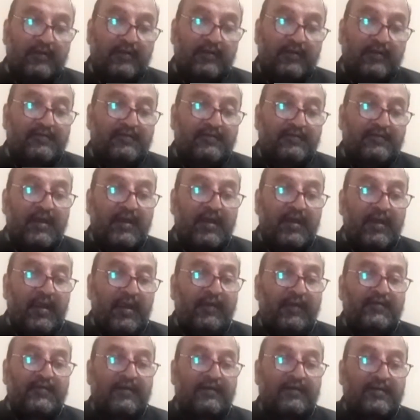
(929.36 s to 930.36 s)
a more impact
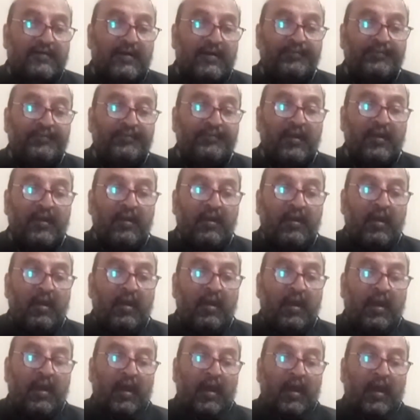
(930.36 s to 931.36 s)
on
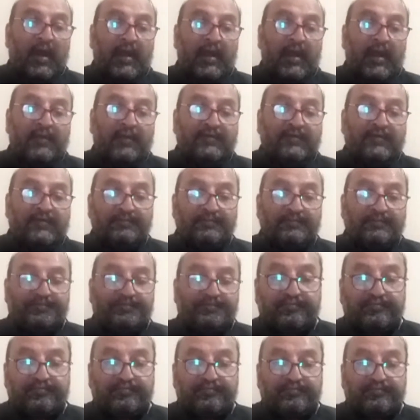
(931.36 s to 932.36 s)
LIS
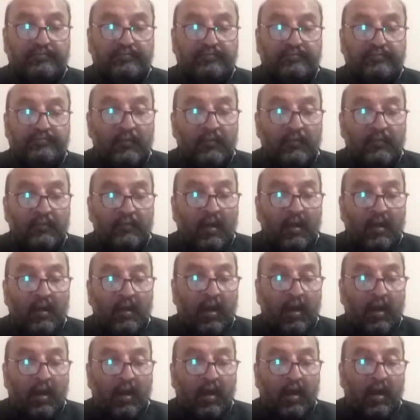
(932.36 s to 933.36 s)
education.
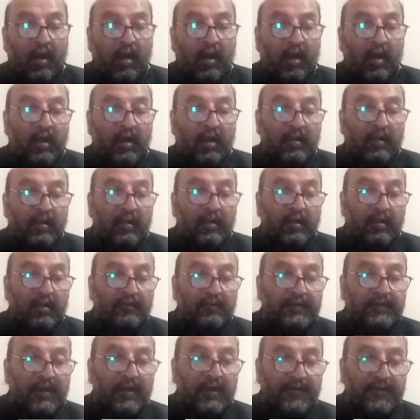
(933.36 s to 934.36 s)
So looking at the
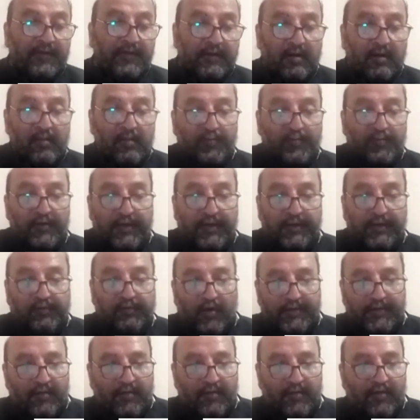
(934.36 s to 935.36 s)
title of this
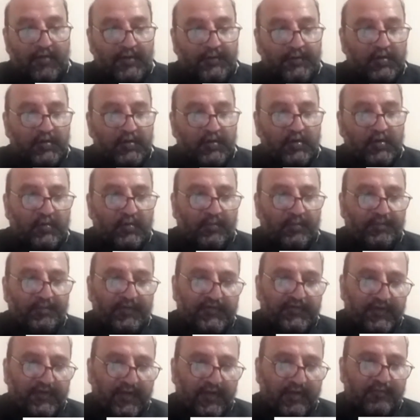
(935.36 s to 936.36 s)
today's
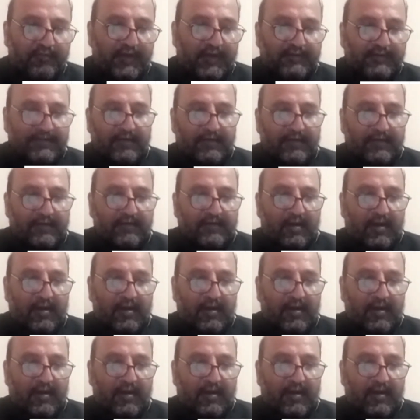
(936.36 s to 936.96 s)
international